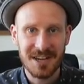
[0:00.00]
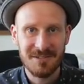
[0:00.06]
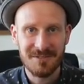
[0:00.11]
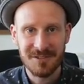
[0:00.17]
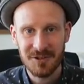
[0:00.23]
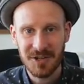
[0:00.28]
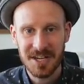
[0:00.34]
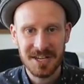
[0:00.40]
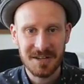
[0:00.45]

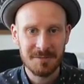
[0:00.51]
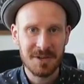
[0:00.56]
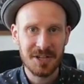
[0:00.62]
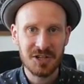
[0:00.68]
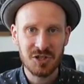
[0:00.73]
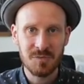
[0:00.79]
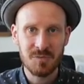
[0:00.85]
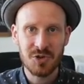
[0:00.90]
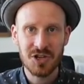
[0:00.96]
I've created a
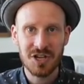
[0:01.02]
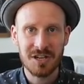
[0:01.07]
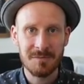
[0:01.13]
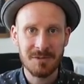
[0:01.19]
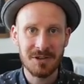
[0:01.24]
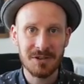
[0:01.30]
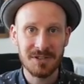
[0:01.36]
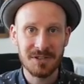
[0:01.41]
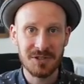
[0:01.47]
bunch more
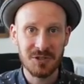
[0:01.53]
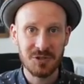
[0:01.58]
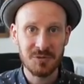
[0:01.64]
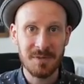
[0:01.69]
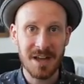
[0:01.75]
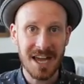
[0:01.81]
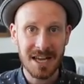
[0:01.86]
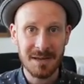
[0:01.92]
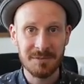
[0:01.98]
about the
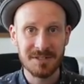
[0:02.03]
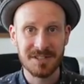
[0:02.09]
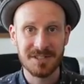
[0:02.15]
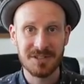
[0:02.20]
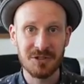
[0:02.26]
Zoom apps,